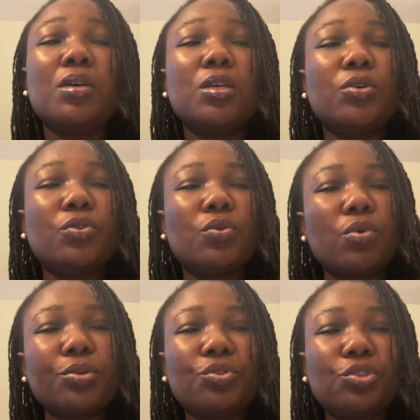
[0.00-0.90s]
you would
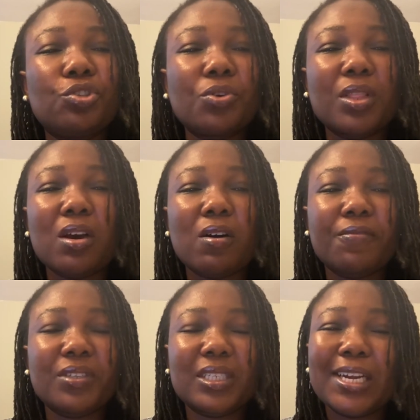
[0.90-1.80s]
want to show the
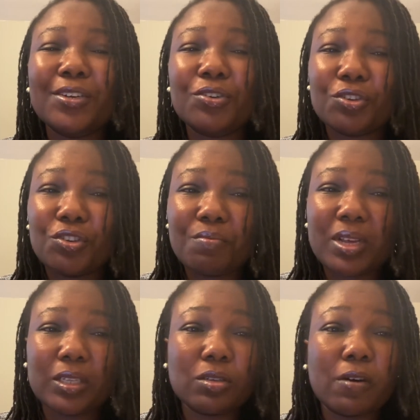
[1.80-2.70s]
officer
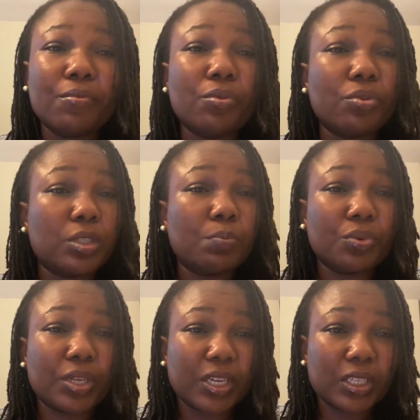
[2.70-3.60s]
documents of those
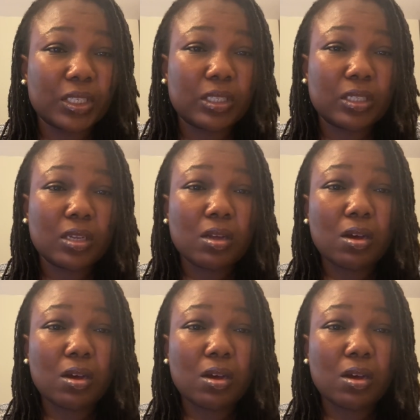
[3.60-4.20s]
bookings.